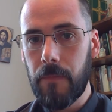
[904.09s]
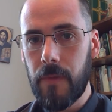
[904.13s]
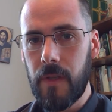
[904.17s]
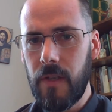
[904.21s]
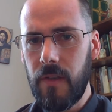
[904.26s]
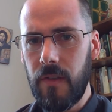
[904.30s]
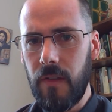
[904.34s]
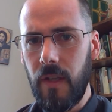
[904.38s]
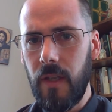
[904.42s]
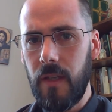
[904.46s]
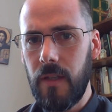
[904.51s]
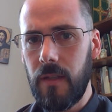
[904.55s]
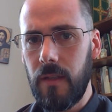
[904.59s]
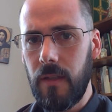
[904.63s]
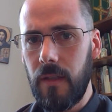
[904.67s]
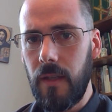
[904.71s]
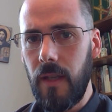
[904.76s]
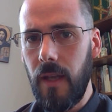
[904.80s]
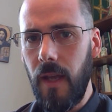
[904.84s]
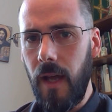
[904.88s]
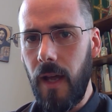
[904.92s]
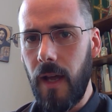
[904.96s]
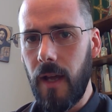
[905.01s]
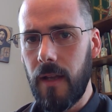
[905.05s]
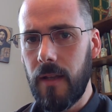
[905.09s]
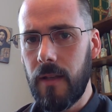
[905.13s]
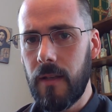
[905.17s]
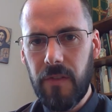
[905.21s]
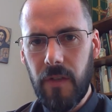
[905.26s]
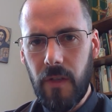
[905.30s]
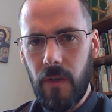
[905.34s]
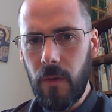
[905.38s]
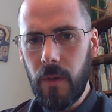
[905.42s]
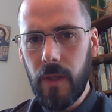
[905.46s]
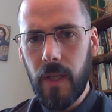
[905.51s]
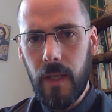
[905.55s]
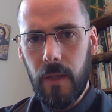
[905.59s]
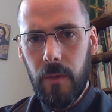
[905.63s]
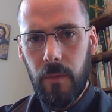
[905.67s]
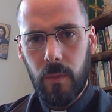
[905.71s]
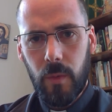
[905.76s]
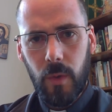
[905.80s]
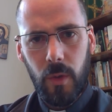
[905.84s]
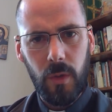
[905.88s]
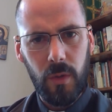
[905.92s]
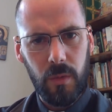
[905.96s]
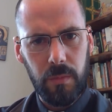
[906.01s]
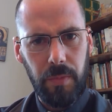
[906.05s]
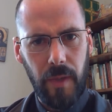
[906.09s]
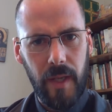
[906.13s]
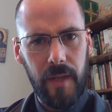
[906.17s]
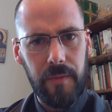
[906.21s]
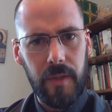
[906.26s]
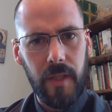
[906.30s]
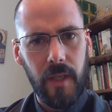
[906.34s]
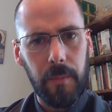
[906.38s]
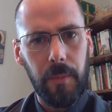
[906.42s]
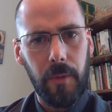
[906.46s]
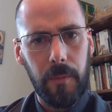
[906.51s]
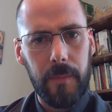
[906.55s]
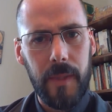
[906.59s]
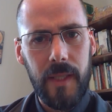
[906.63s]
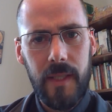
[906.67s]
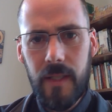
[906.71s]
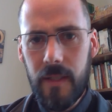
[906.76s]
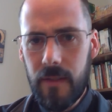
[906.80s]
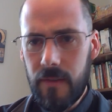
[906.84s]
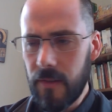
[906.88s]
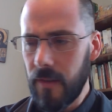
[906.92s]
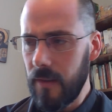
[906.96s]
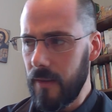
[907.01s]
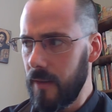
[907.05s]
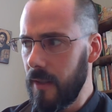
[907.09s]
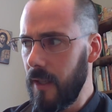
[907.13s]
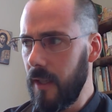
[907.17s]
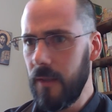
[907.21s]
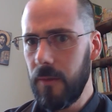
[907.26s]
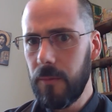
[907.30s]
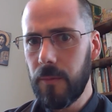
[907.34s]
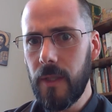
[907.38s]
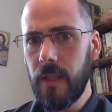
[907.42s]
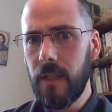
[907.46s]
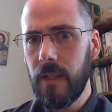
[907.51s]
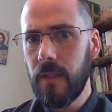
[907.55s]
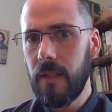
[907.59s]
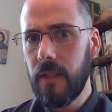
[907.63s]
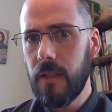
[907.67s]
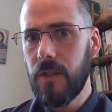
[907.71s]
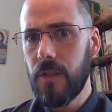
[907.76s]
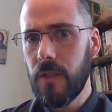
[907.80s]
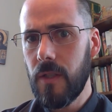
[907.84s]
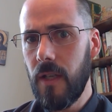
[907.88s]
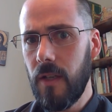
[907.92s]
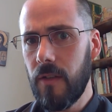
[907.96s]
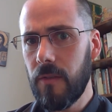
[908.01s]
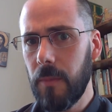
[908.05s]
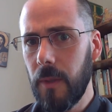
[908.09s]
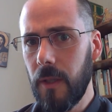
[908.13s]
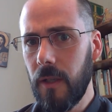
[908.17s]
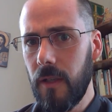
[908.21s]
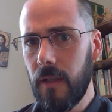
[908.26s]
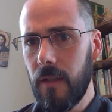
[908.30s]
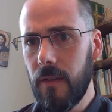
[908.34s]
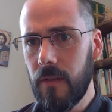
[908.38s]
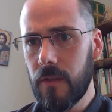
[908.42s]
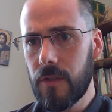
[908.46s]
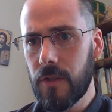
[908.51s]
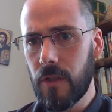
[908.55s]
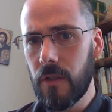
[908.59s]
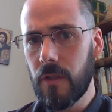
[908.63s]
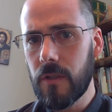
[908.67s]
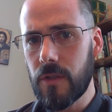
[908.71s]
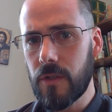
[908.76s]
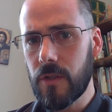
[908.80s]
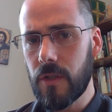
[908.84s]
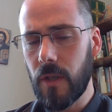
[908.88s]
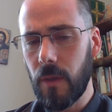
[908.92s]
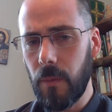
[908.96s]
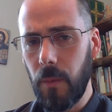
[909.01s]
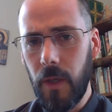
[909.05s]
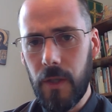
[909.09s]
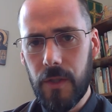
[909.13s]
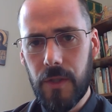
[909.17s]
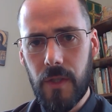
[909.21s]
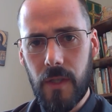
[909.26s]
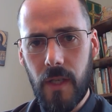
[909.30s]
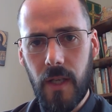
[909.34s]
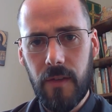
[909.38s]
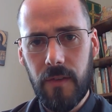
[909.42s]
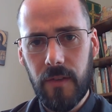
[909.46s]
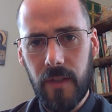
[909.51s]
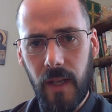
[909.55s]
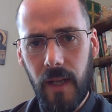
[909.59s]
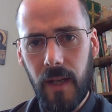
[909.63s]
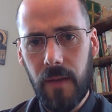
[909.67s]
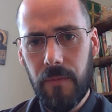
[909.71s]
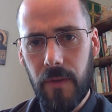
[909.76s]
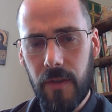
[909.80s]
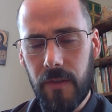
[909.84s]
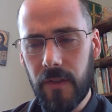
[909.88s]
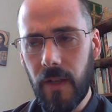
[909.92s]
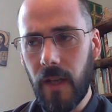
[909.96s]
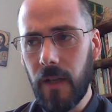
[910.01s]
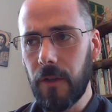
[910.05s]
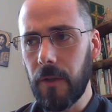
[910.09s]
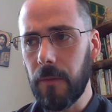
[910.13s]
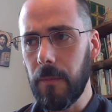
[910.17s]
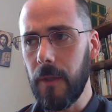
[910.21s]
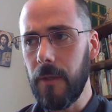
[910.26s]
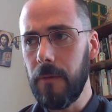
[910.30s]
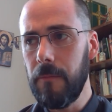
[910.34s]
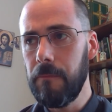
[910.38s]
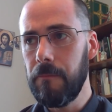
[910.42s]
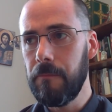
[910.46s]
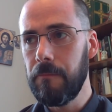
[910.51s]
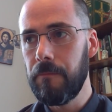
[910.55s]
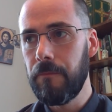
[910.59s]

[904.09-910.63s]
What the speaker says: He said, yeah. I said, okay, we'll have a couple meetings and then we can get you guys married in the church. I want you guys to have the sacrament.